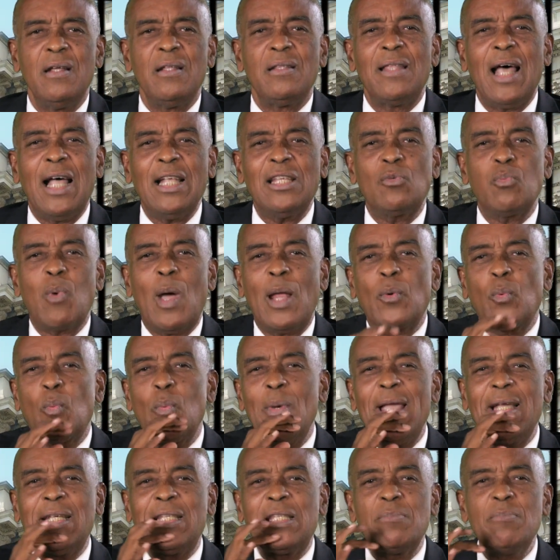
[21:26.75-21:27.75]
That's what
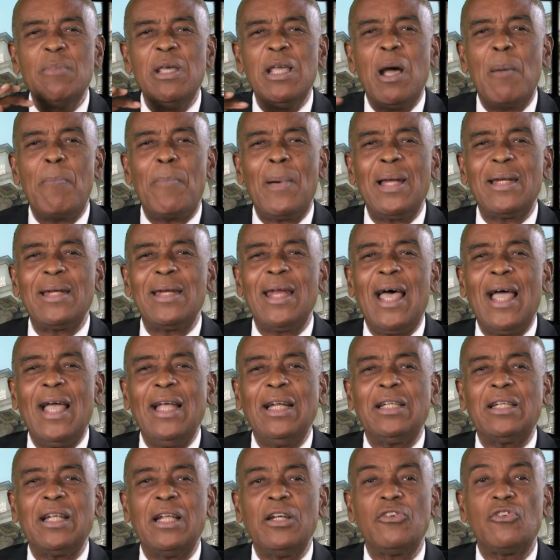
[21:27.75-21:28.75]
wakes me up at
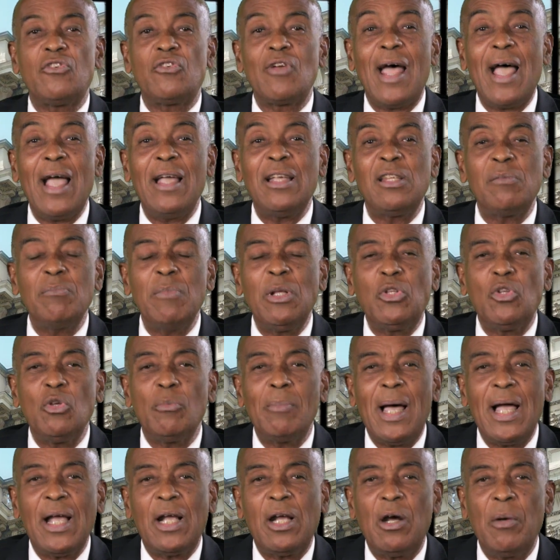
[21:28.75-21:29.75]
night and drives me to
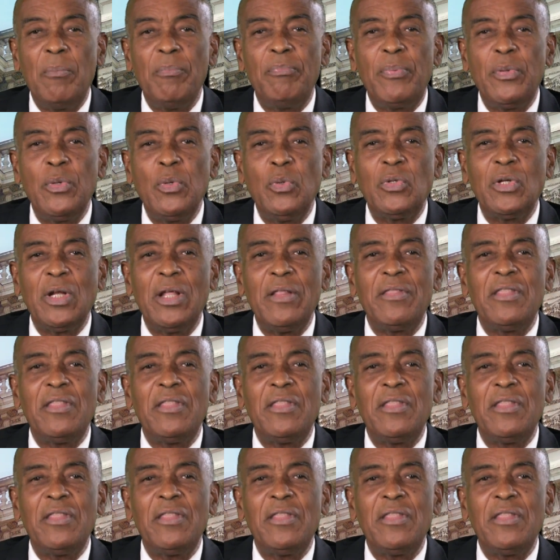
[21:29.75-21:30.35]
my computer,